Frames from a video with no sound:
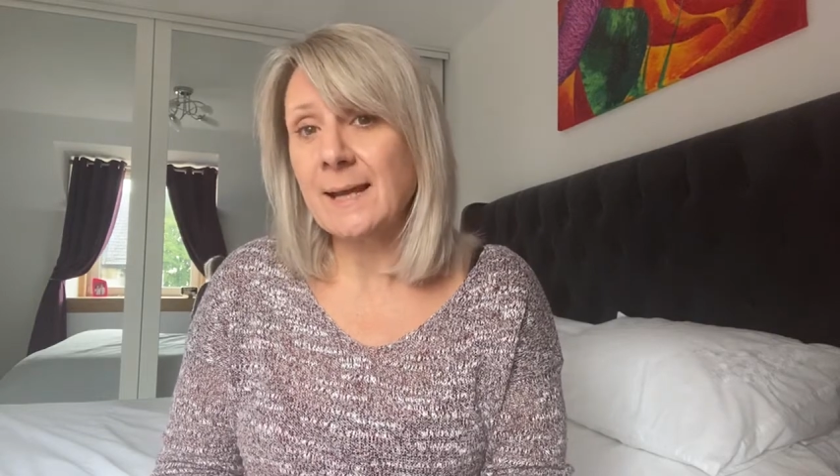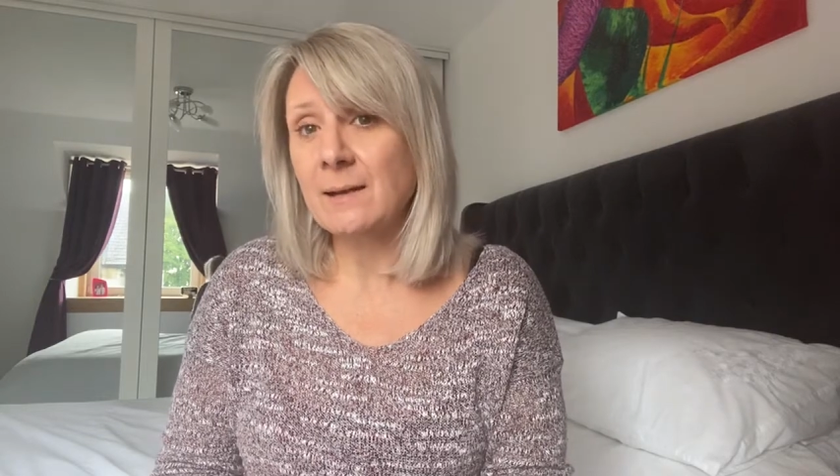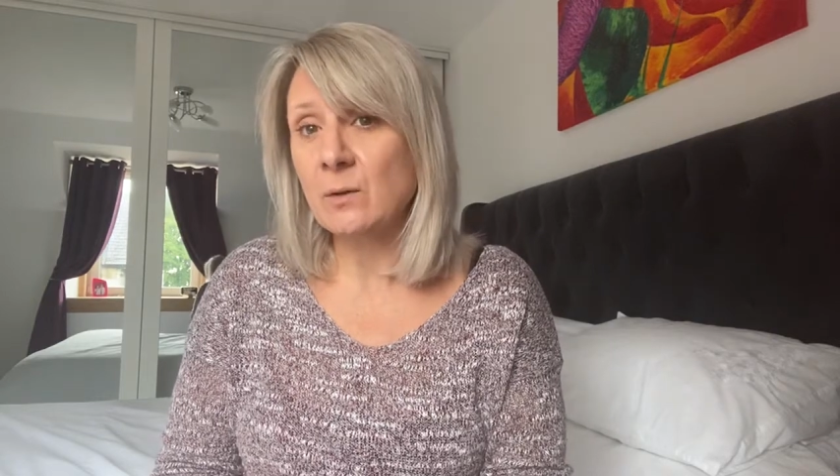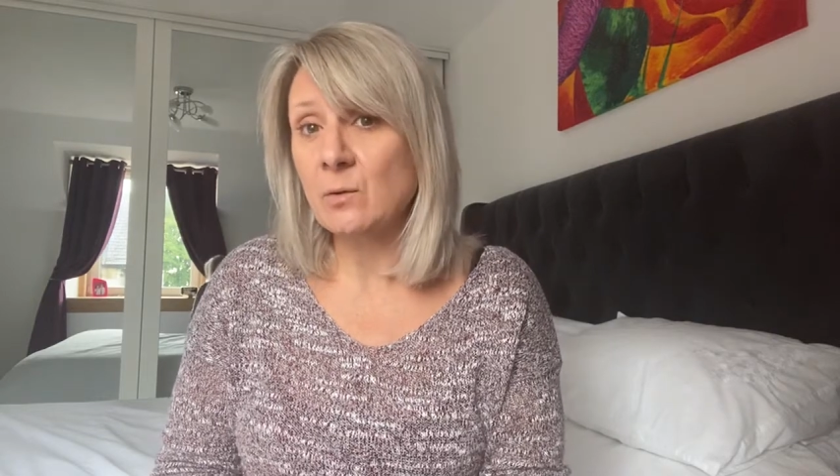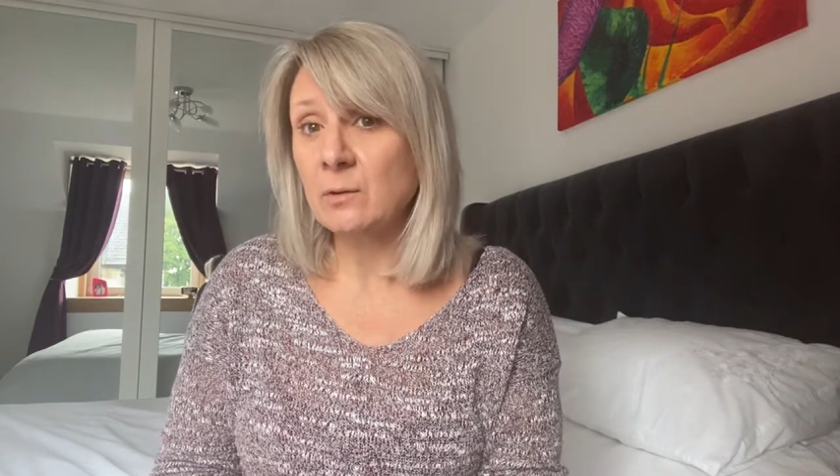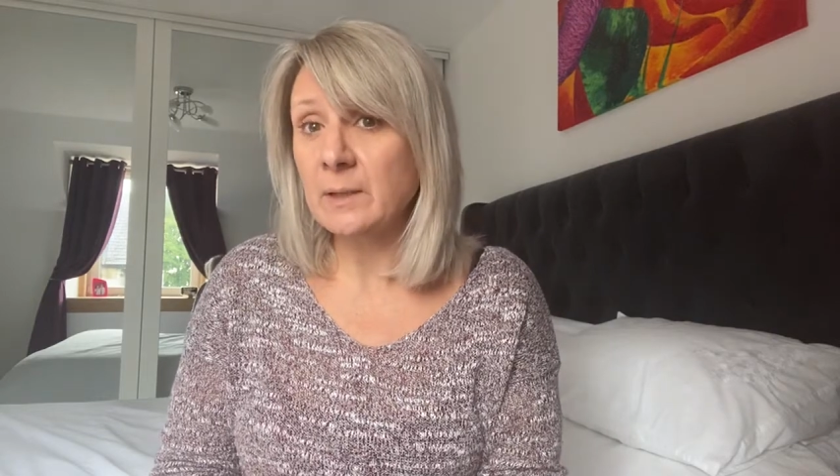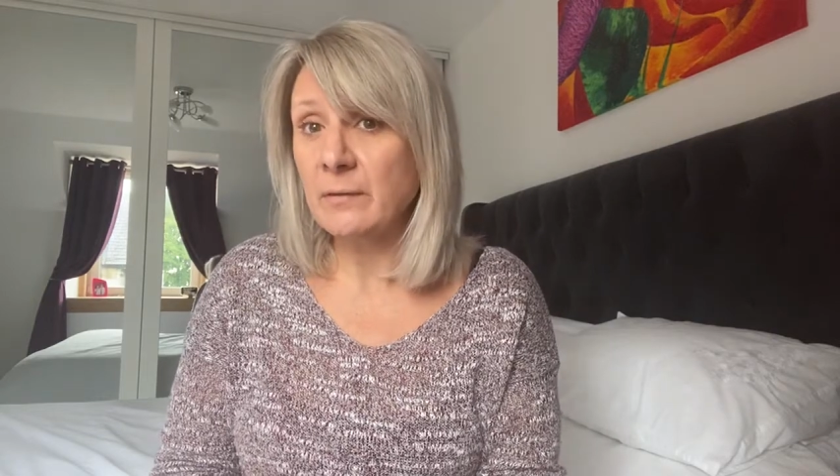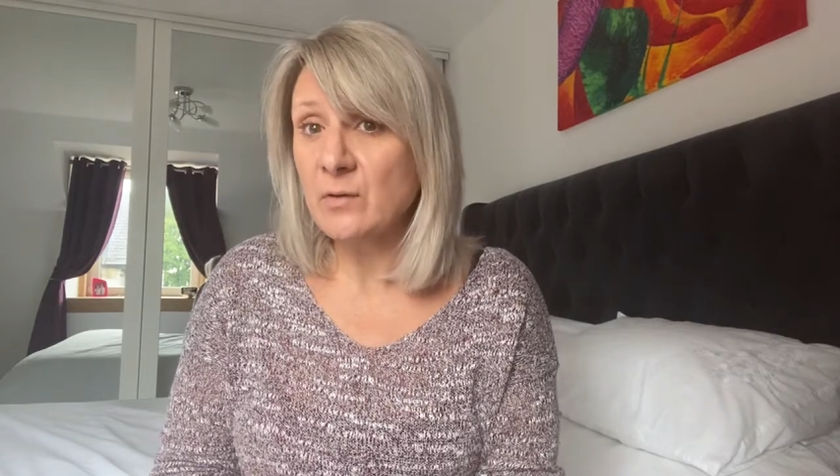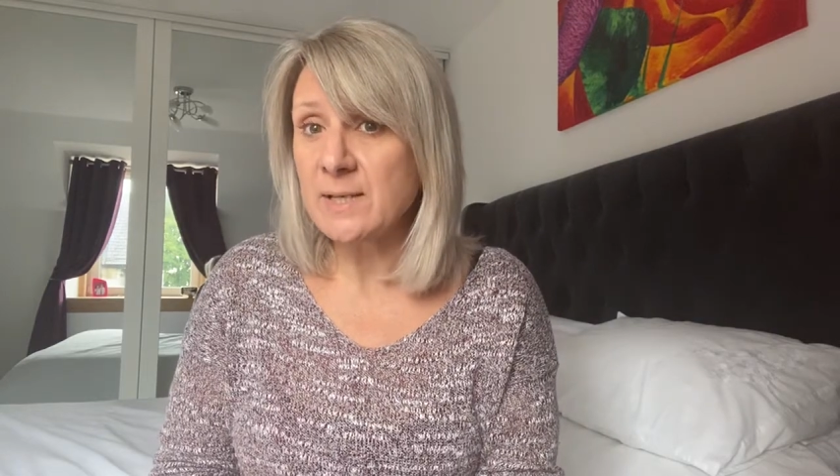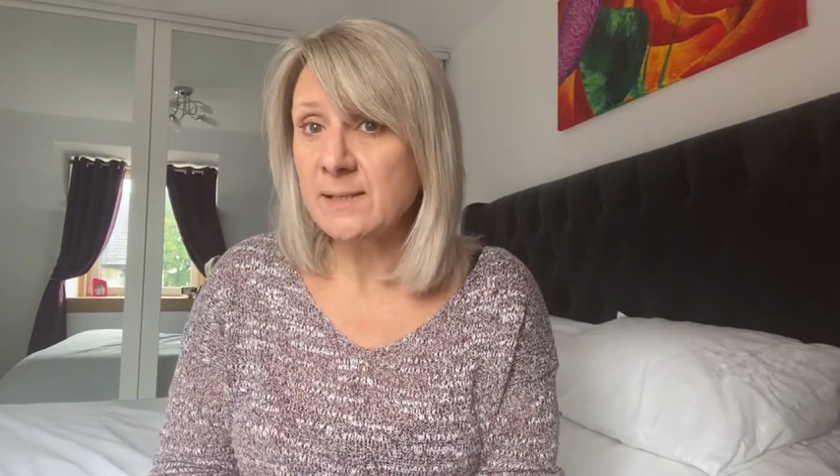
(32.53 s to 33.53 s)
a local
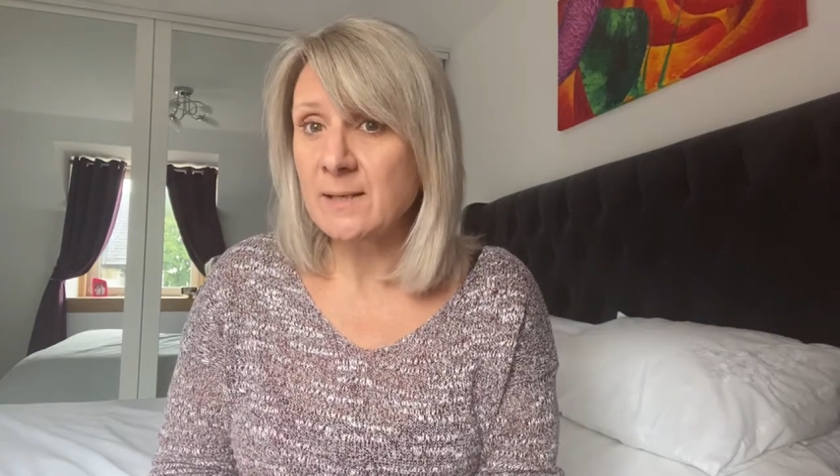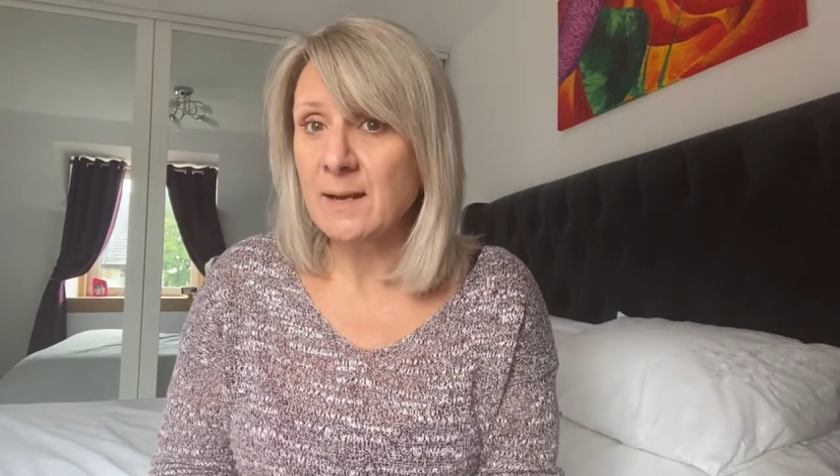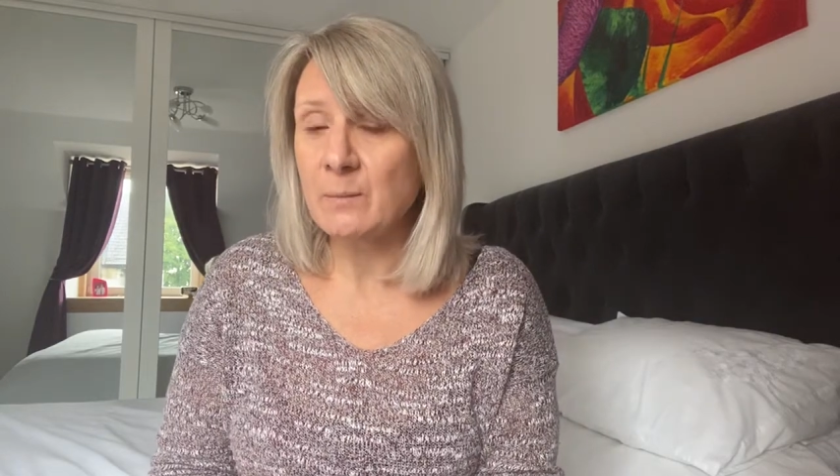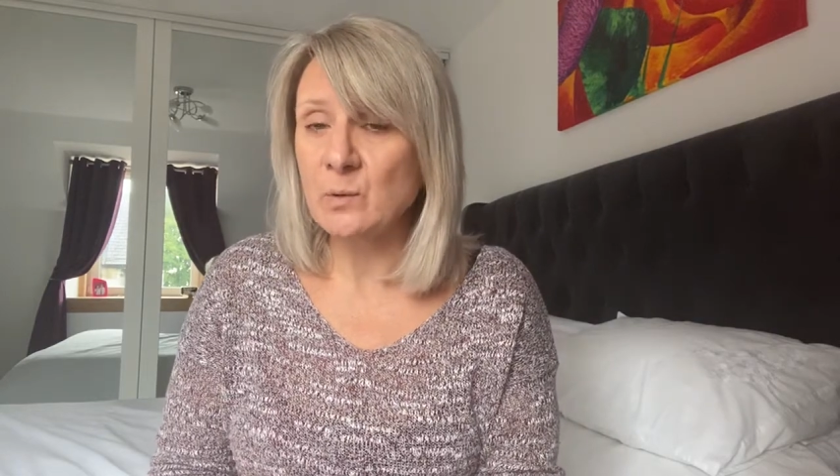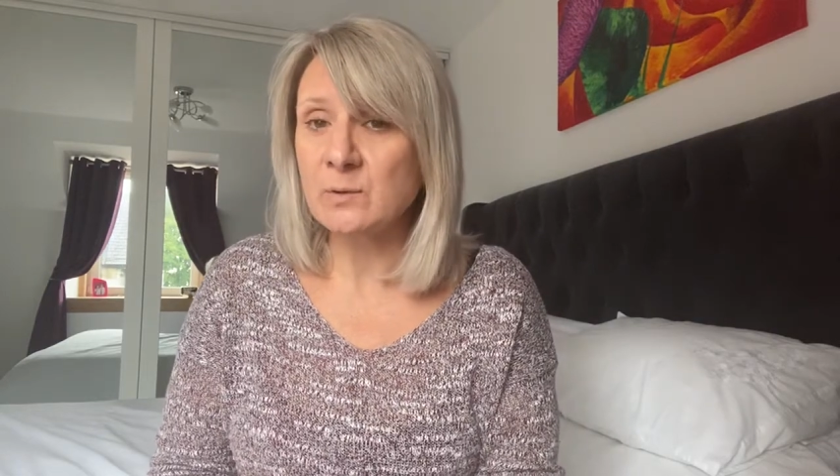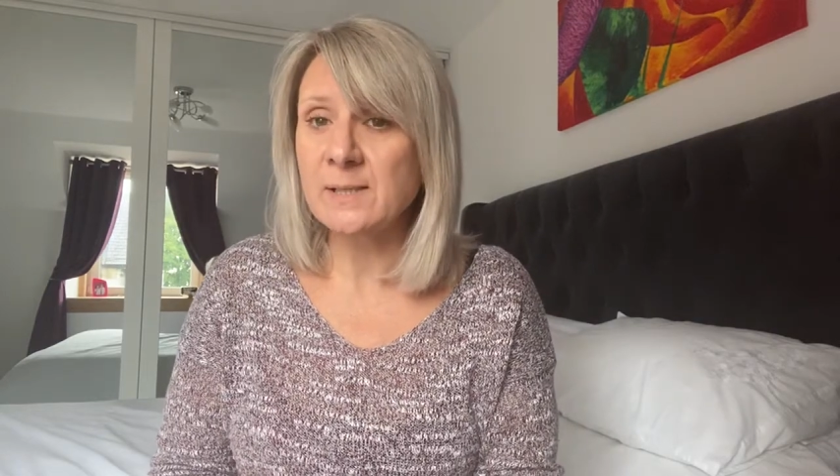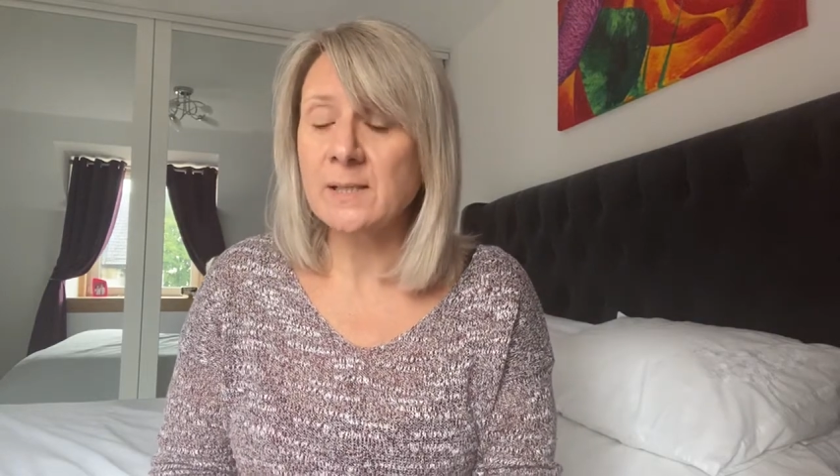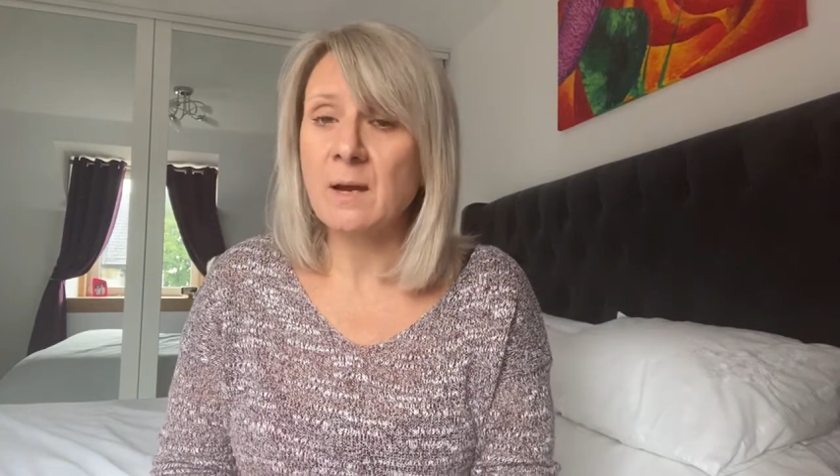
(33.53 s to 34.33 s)
livery stables